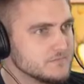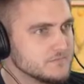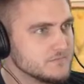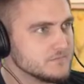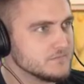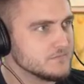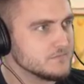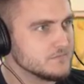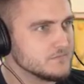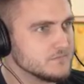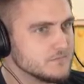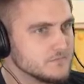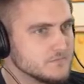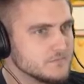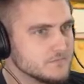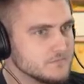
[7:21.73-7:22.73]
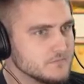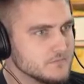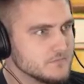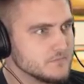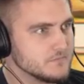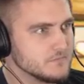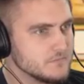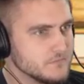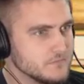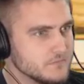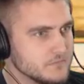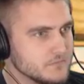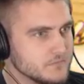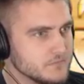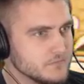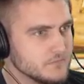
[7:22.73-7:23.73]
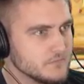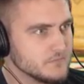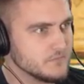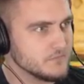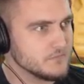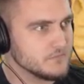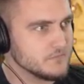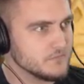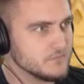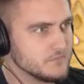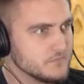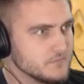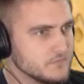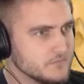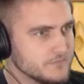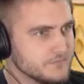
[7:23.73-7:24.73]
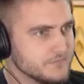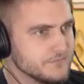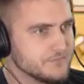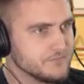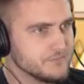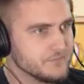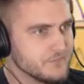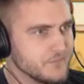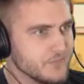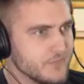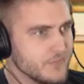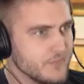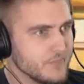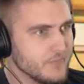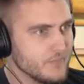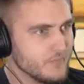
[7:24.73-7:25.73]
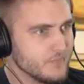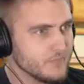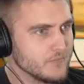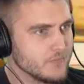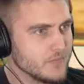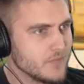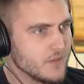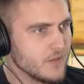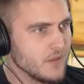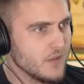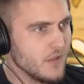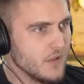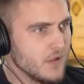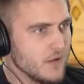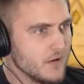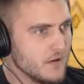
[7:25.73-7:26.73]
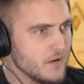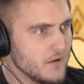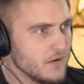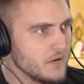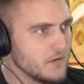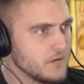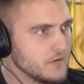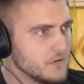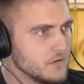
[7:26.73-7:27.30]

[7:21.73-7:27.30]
Nothing is said.